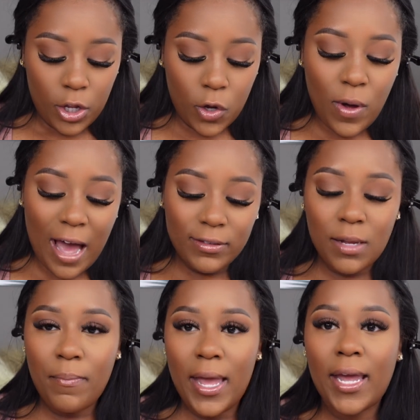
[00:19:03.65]
You have to
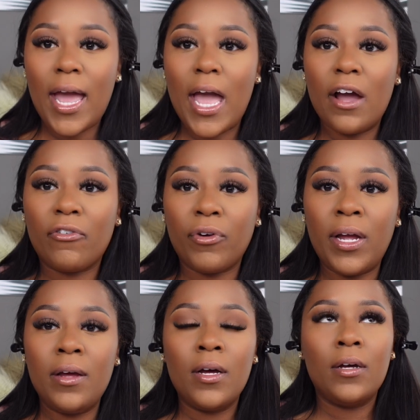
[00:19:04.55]
make
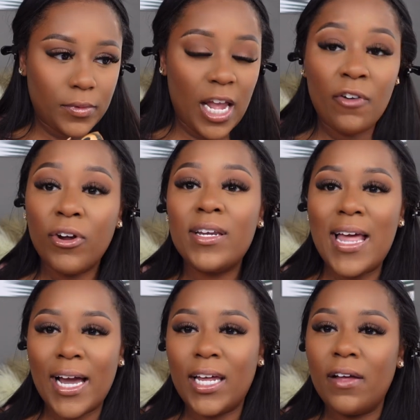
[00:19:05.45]
every, every
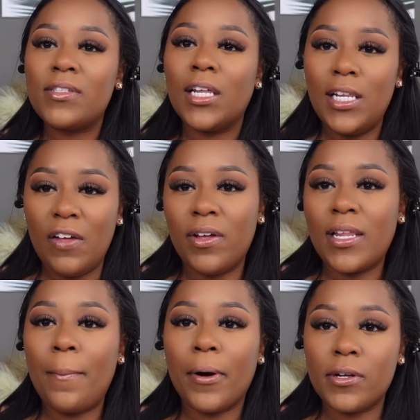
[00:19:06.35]
negative to leaving
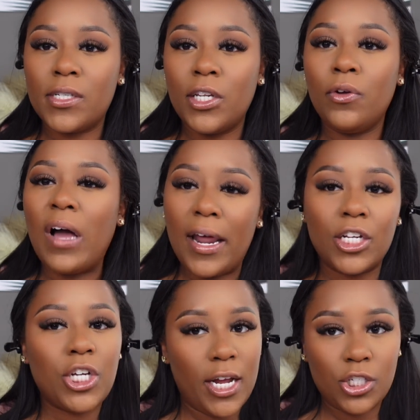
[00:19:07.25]
that person, you gotta
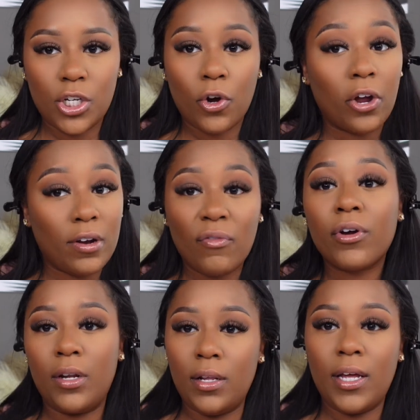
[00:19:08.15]
change it or you're never
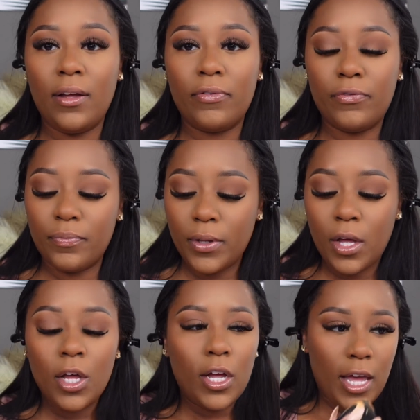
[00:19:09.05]
gonna leave.
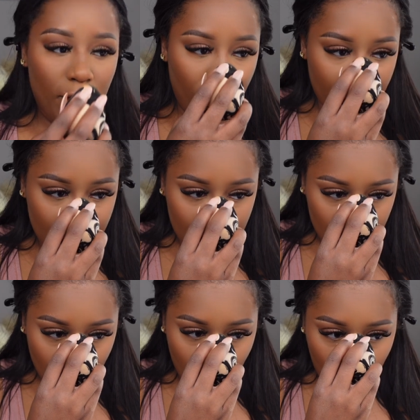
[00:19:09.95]
If it's,
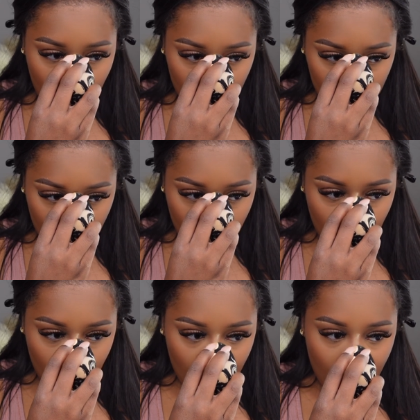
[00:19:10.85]
oh, you
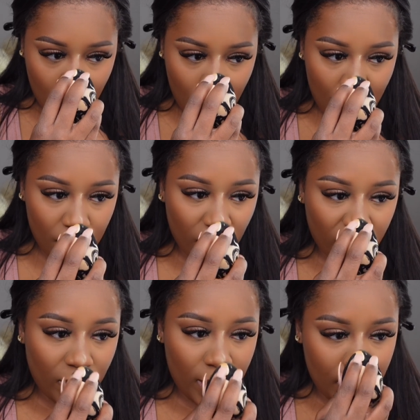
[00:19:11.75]
know, I'm
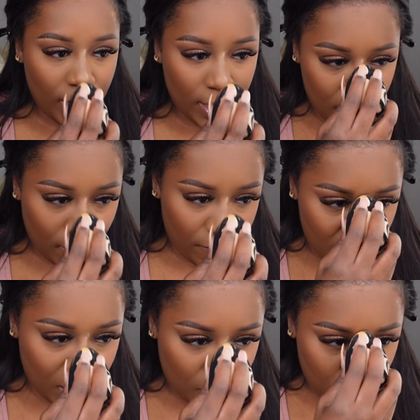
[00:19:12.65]
afraid of
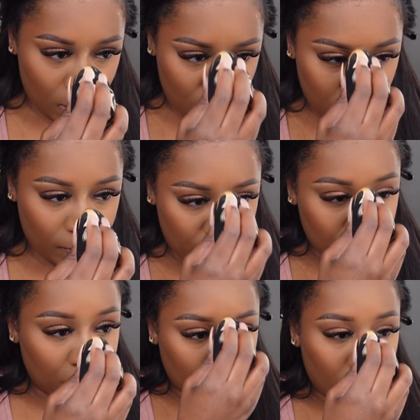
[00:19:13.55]
being alone,
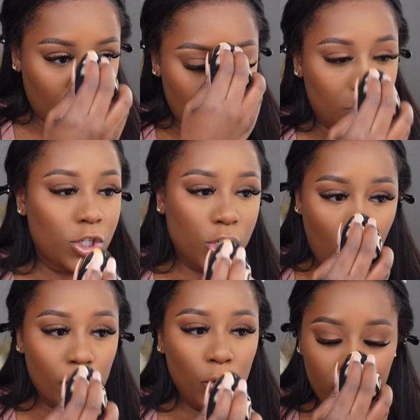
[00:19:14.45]

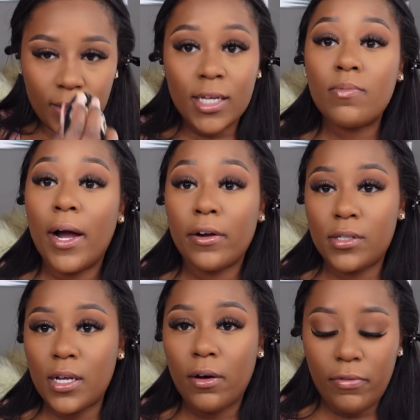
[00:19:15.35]
start doing things by
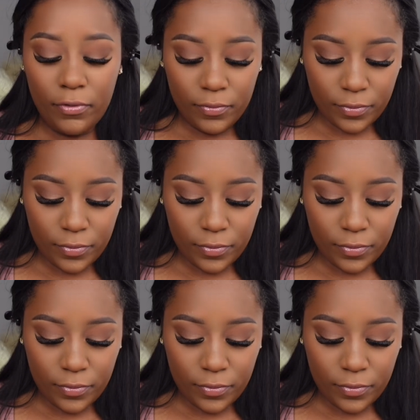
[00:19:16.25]
yourself.